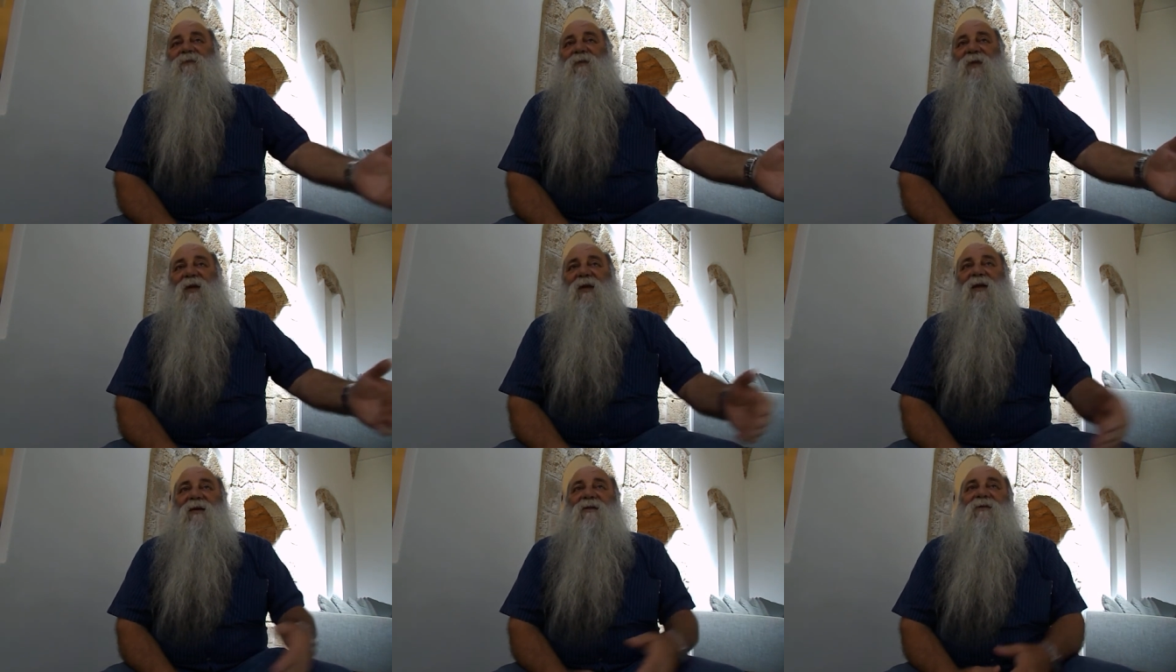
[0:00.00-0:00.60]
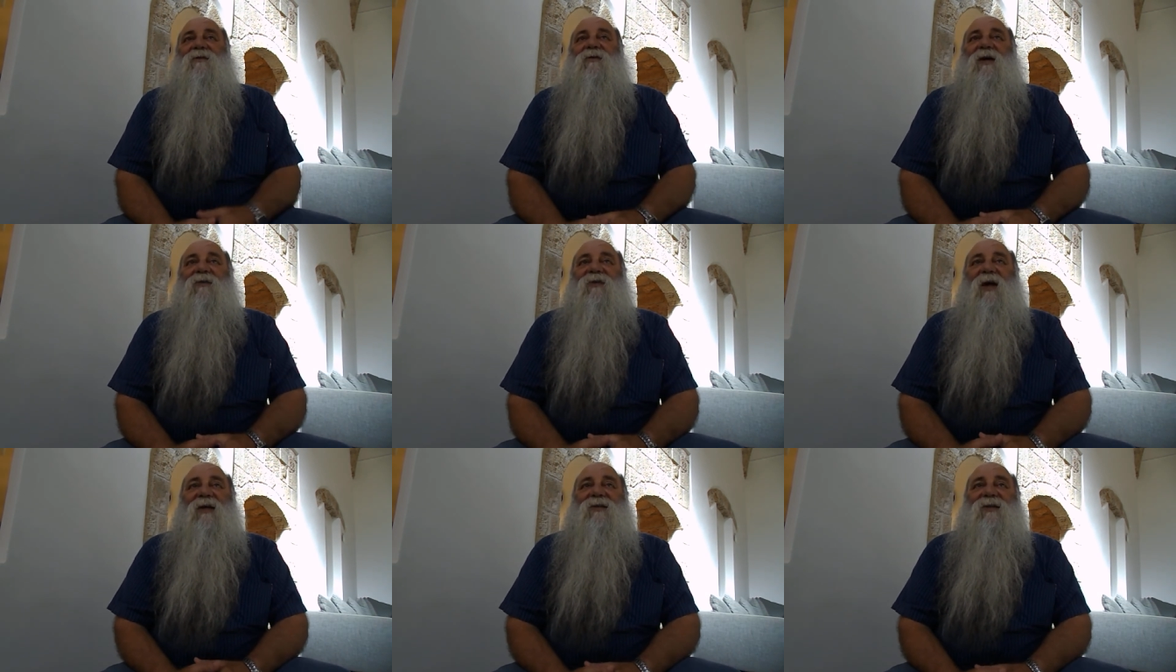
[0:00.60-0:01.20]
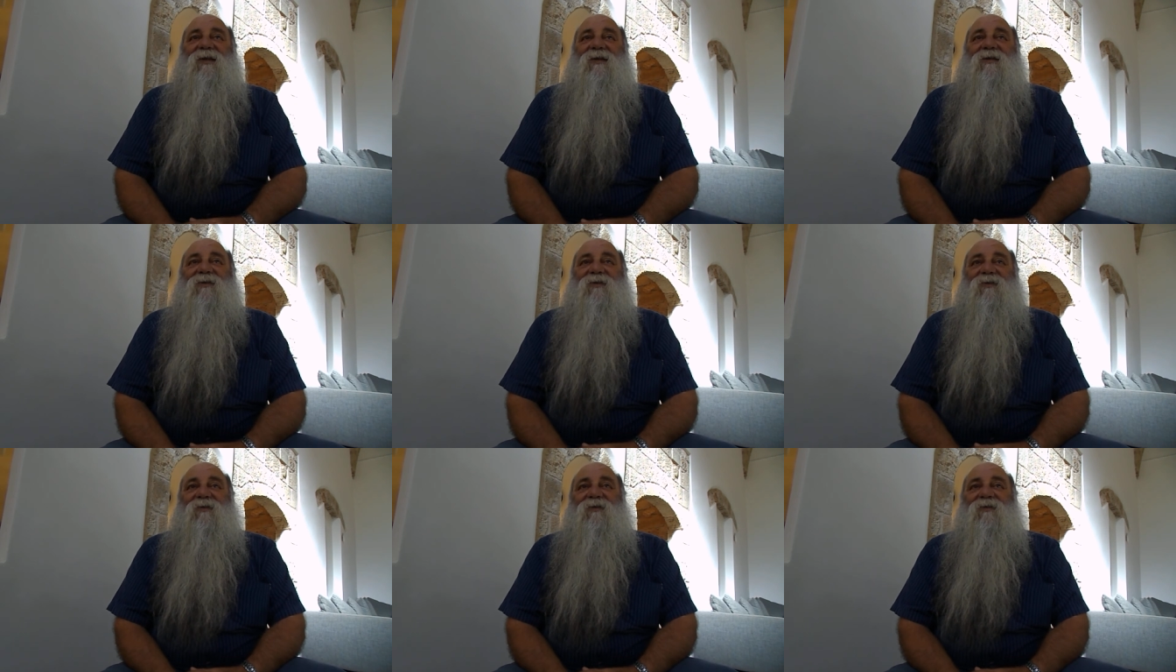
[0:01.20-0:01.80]
erase it, erase it
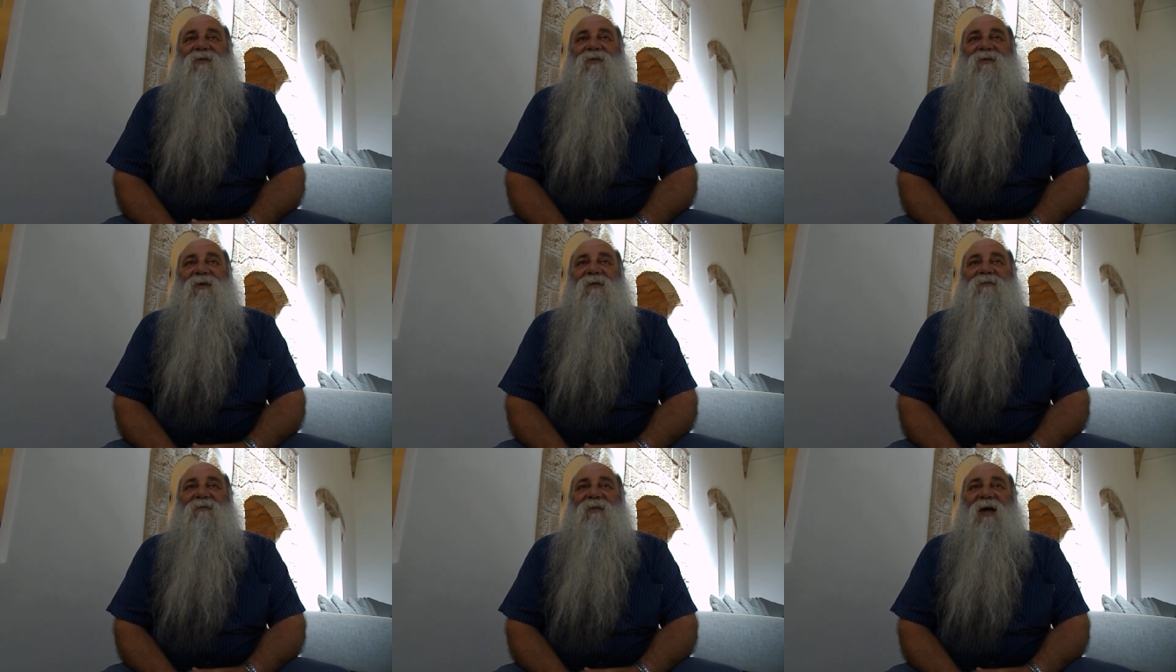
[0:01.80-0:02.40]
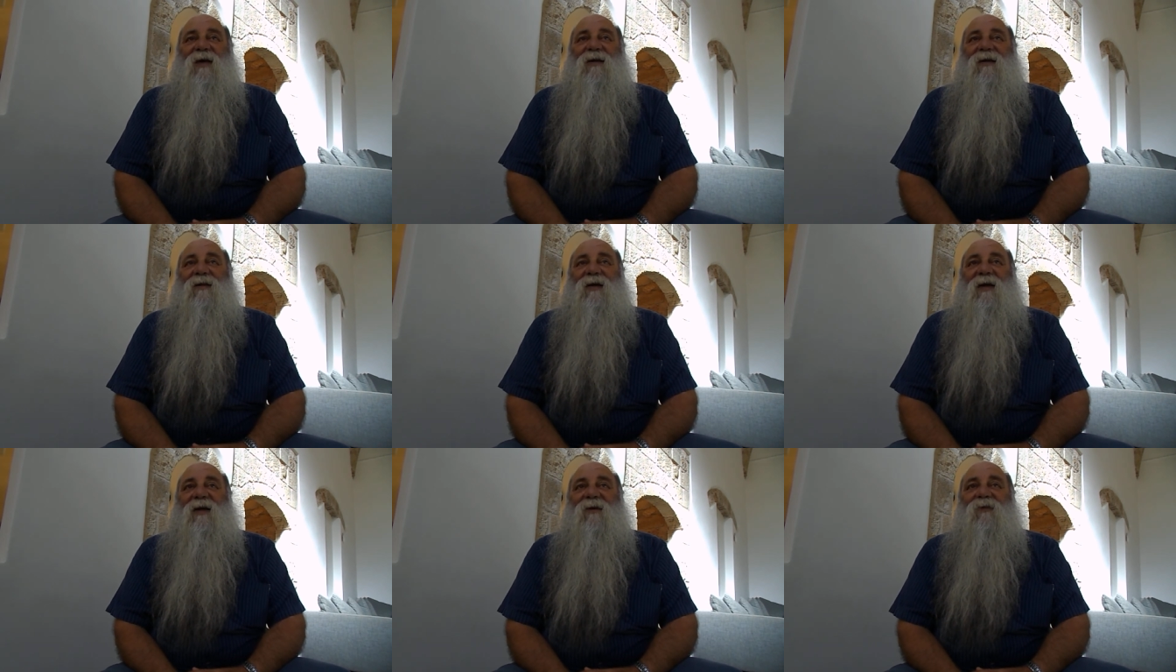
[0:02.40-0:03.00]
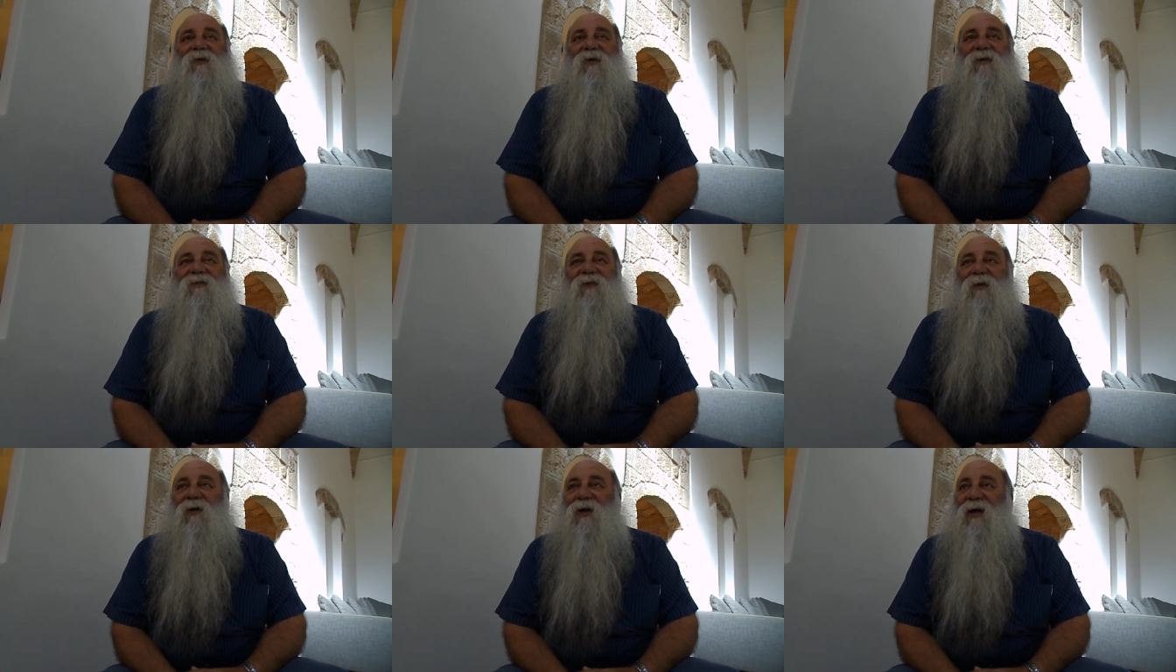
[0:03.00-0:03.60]
to um, make the world
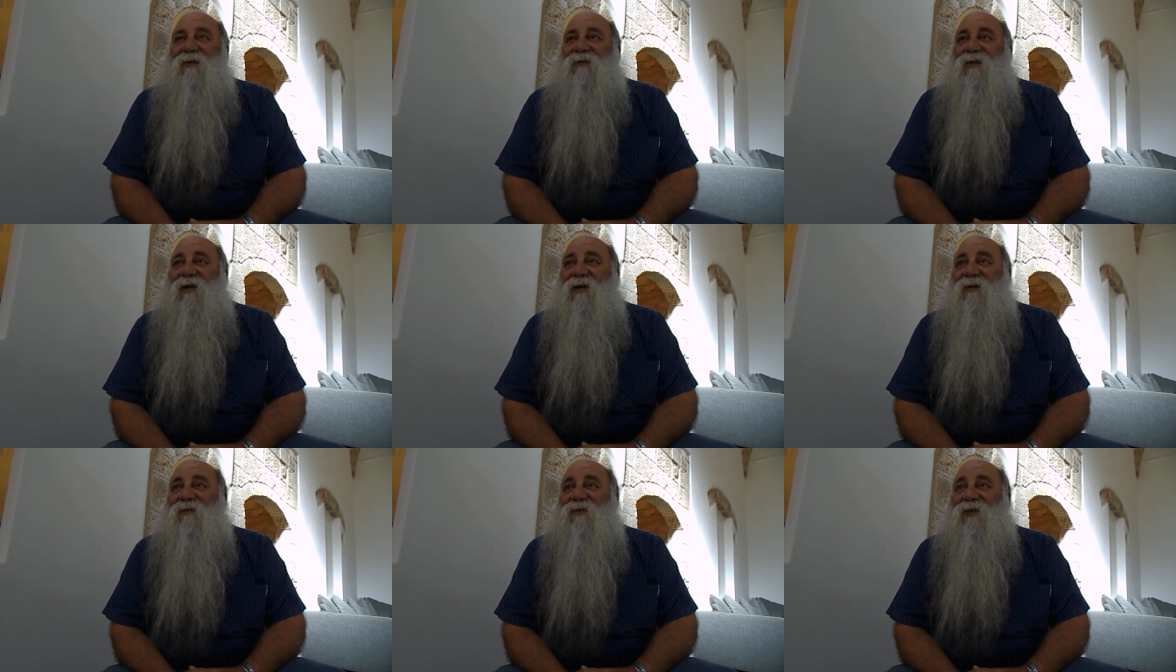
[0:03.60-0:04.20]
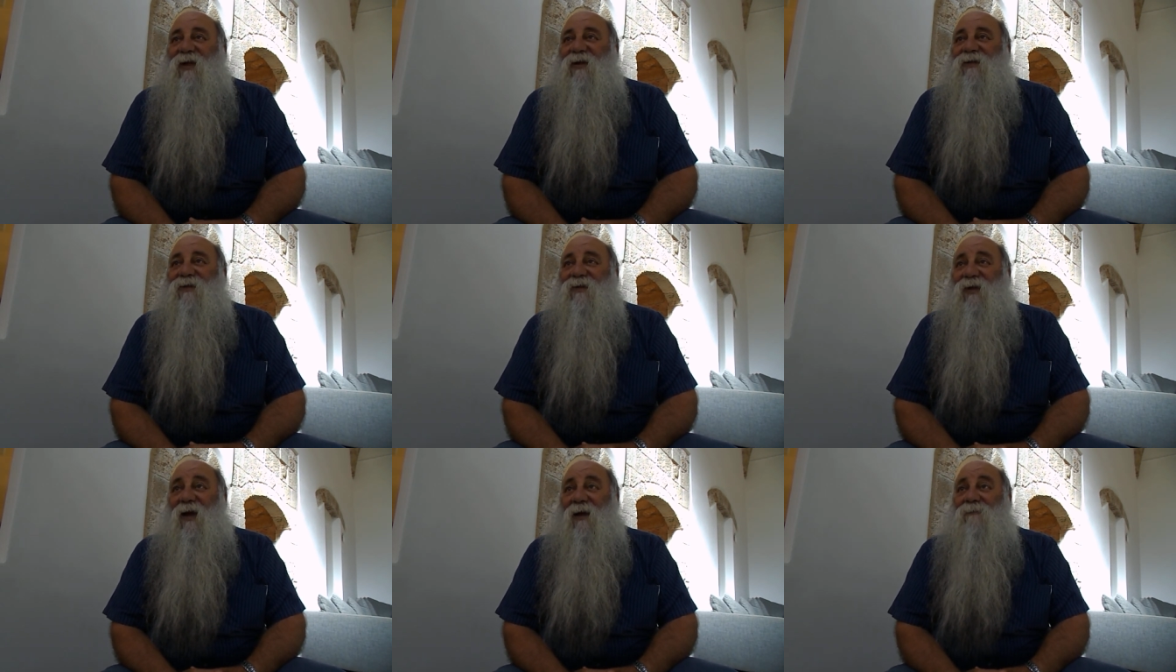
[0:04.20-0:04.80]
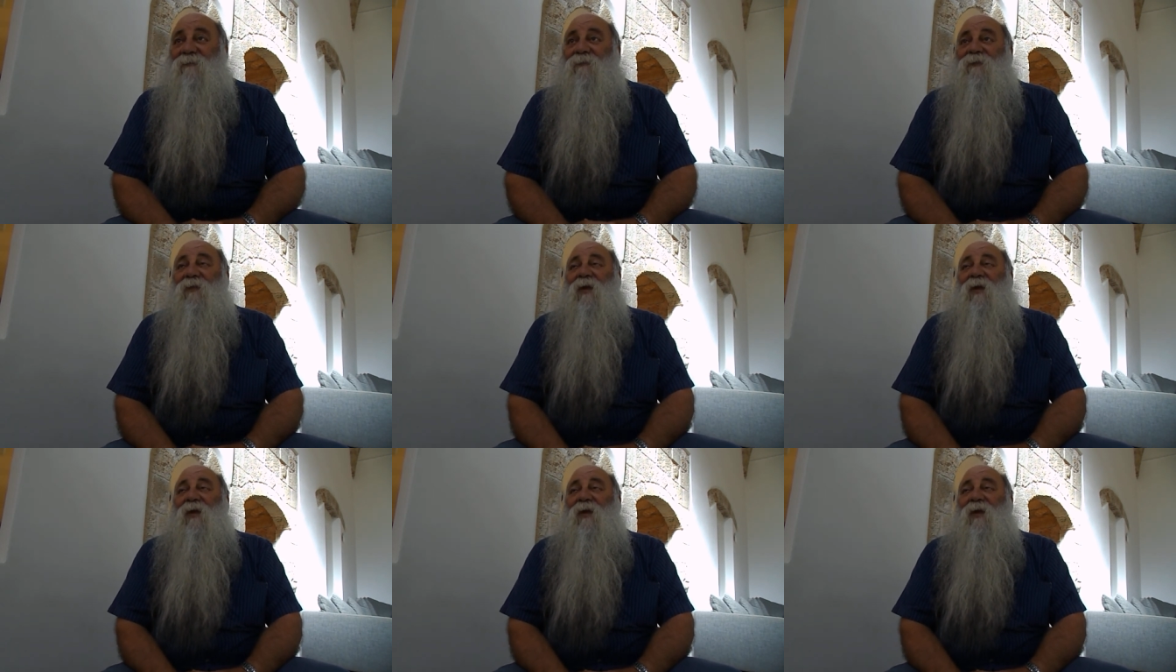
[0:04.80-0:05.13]
forget the Crusaders' time.